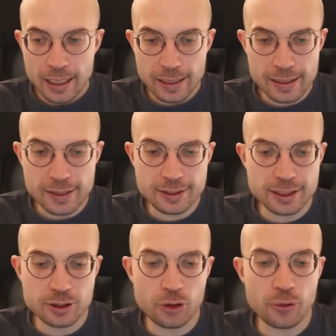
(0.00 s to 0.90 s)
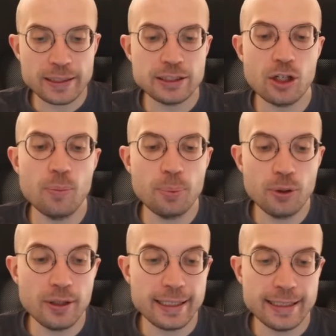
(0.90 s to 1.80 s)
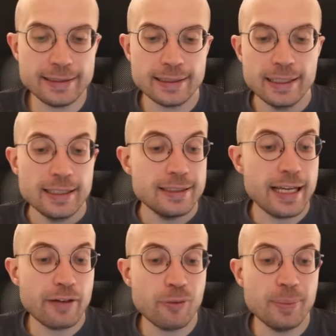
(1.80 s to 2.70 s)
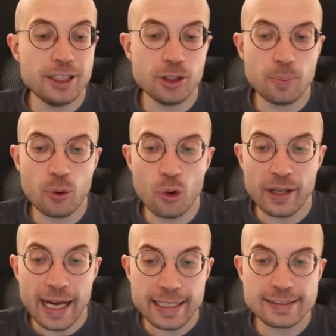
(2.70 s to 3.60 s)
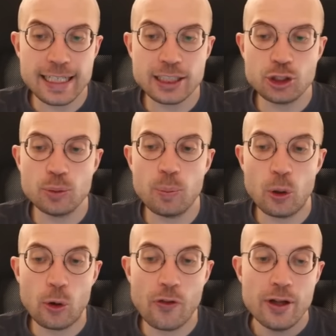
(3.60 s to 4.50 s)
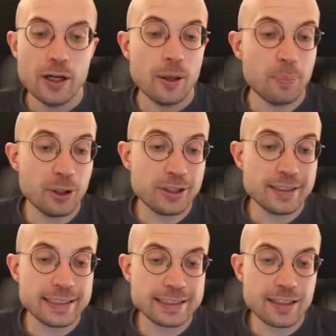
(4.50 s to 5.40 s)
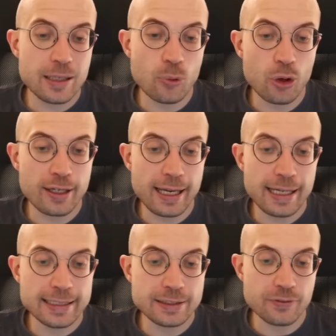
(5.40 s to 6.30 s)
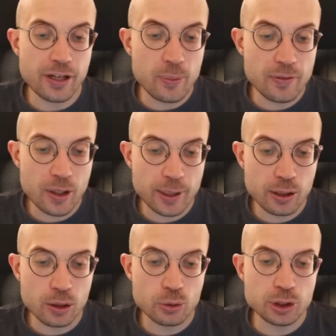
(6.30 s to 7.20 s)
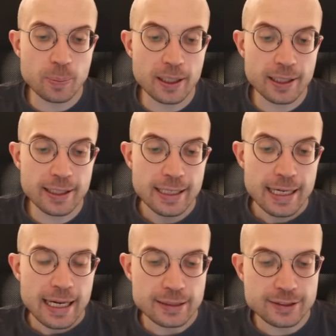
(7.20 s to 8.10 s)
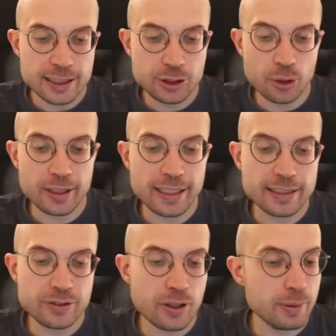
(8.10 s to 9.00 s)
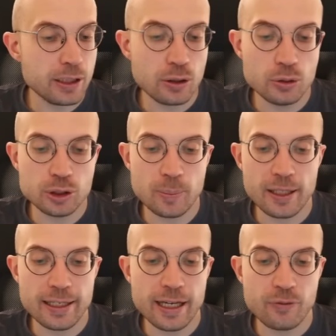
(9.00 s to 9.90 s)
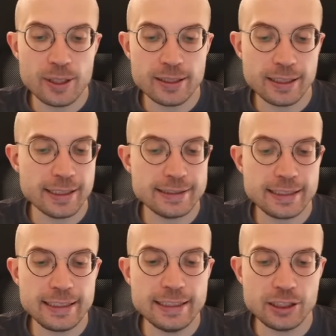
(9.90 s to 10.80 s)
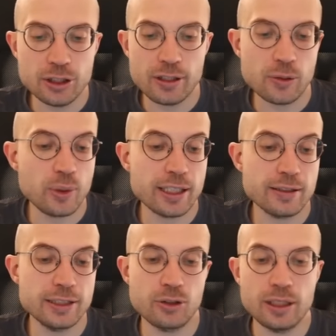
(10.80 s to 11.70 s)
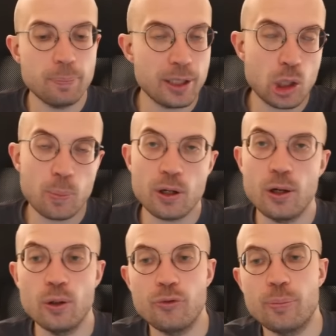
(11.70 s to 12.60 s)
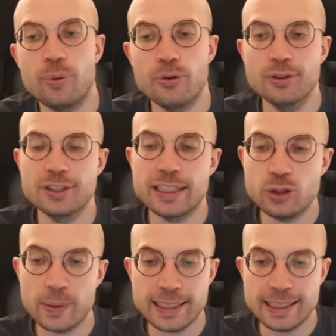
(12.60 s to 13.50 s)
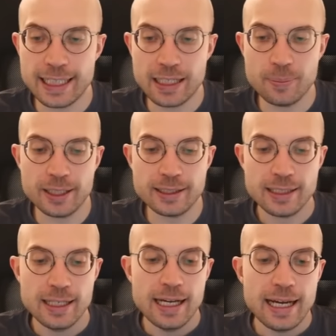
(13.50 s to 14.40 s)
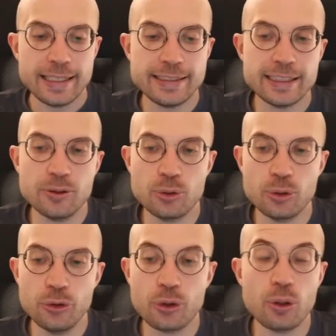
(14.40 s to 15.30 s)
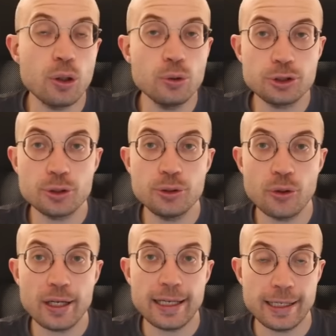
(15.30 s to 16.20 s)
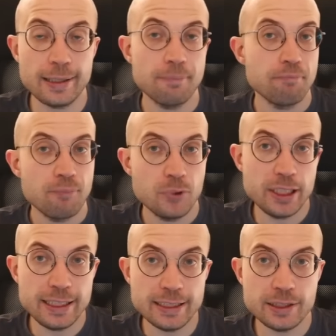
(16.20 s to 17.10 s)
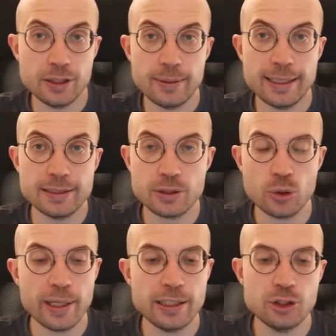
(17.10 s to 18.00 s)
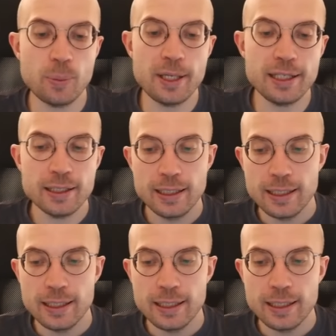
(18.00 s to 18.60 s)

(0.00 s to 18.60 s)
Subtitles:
This is another example. Again, they have a bishop pawn and a central pawn, but this time our king is very, very close by. And since our king is very close by, everything gets easier and we can literally pick up all of the pawns and do a checkmate. In general, the closer your king, the easier it is going to be.